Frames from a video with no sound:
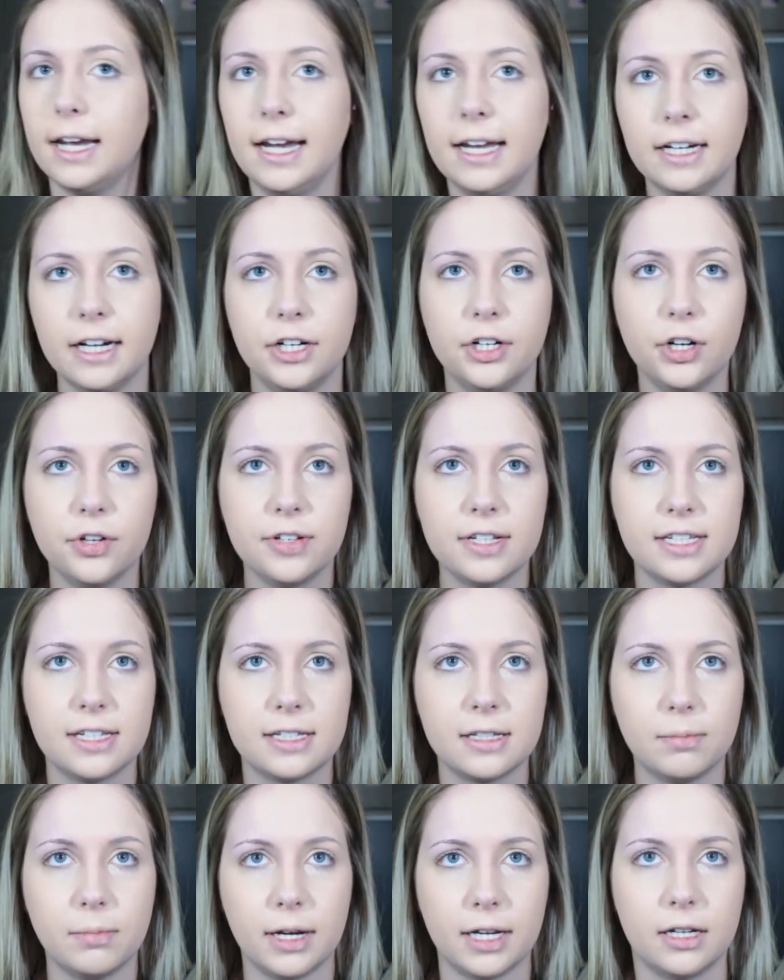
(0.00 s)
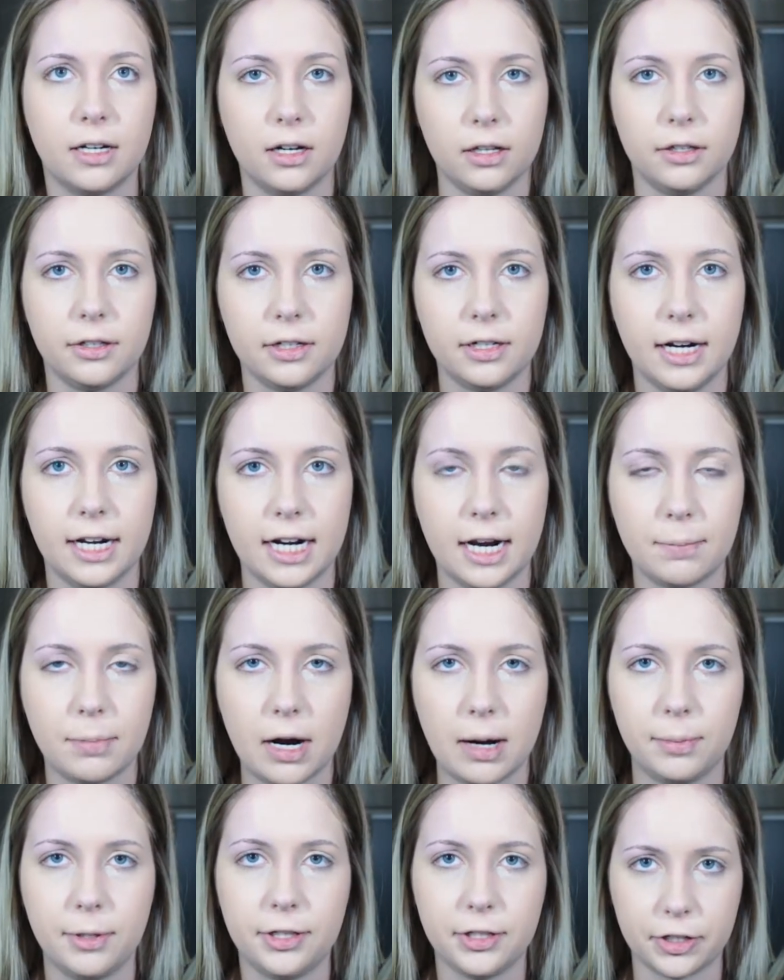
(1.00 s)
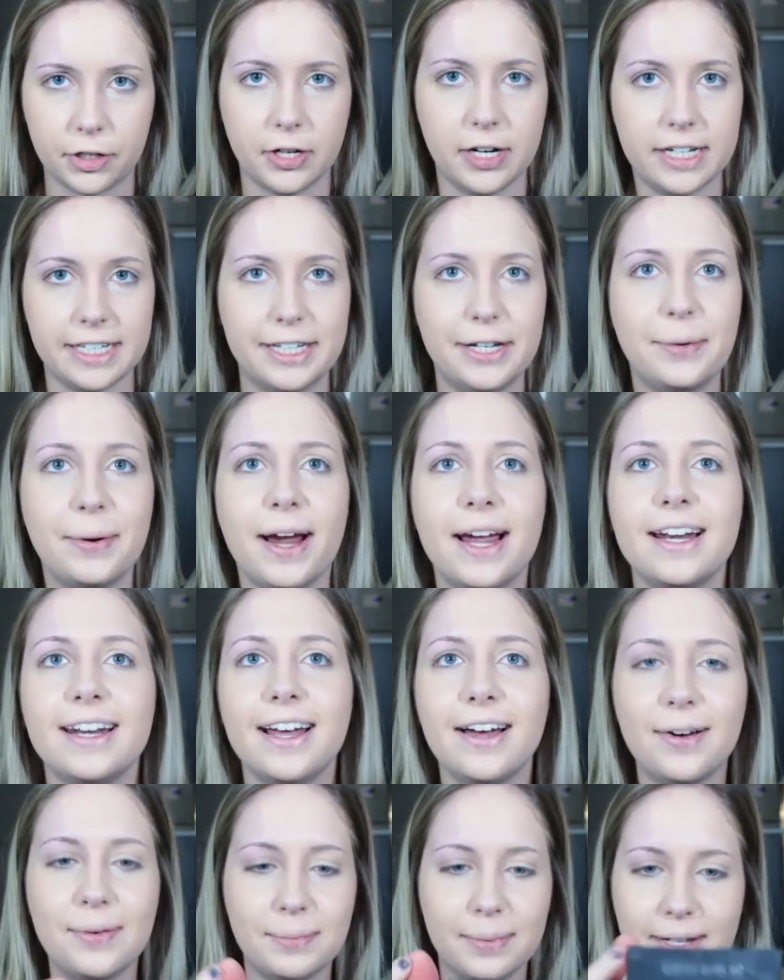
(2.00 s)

And I know this isn't my color, and I probably look crazy right now,